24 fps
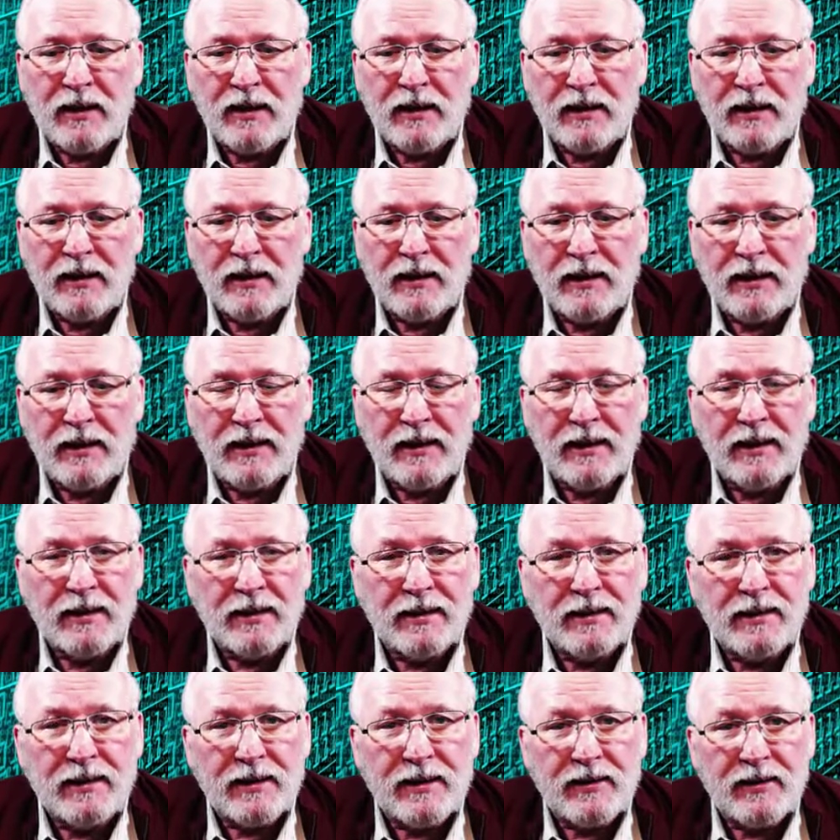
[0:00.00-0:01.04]

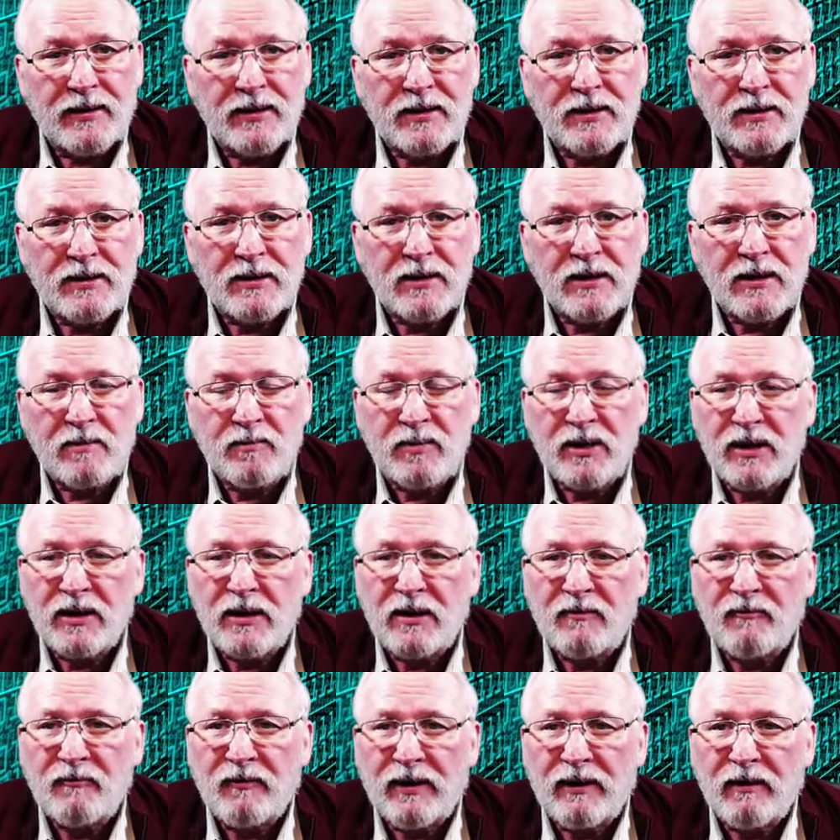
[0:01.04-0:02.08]
And this is going to be
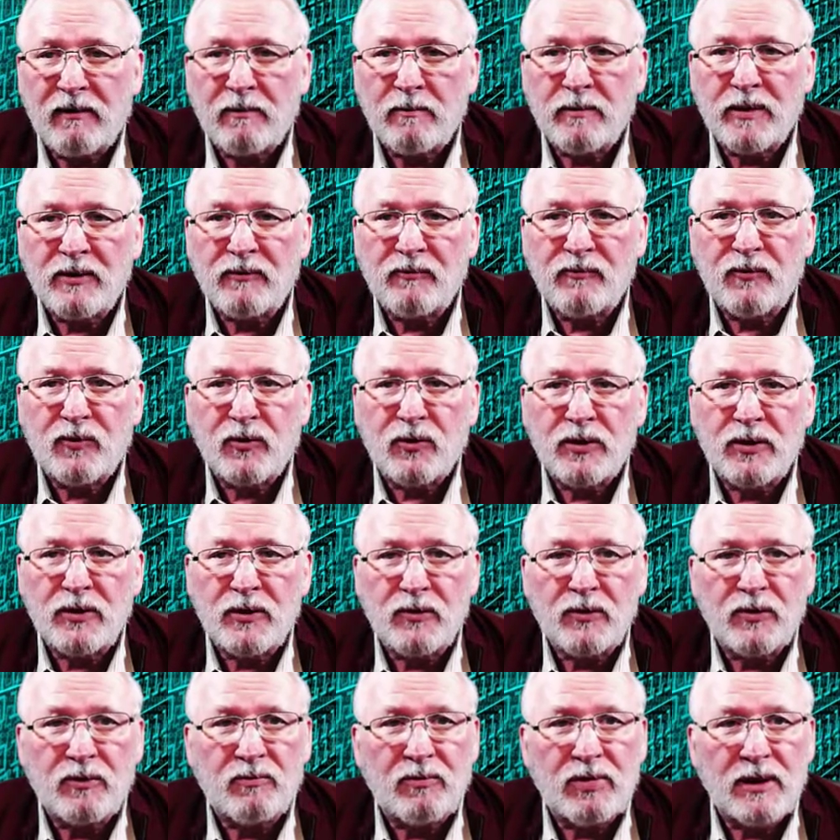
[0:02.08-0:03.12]
an environment for
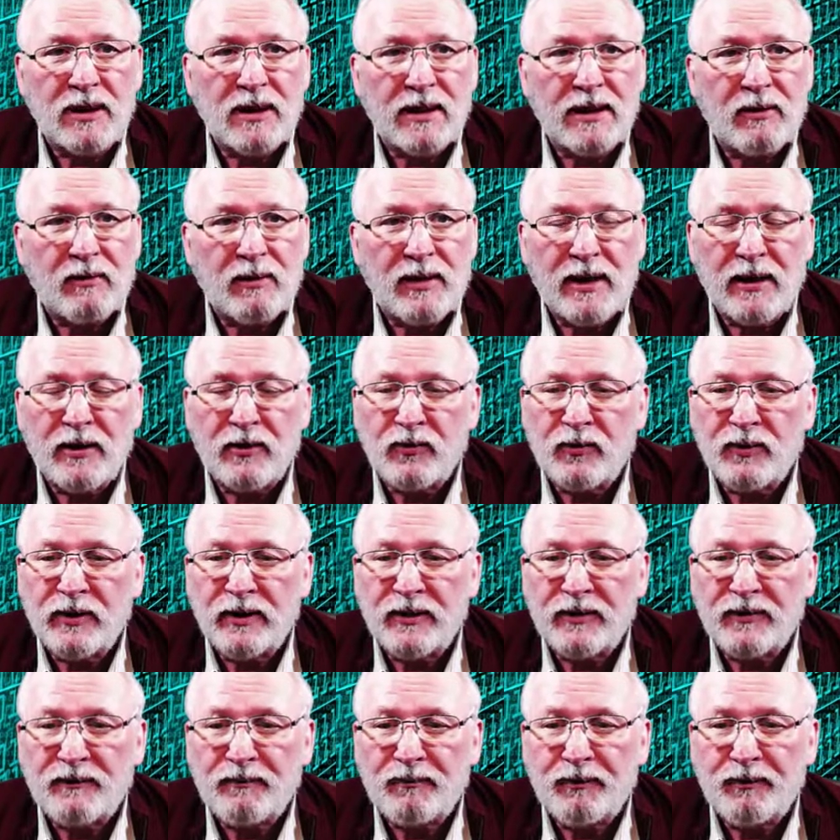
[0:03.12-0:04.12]
you to play around with.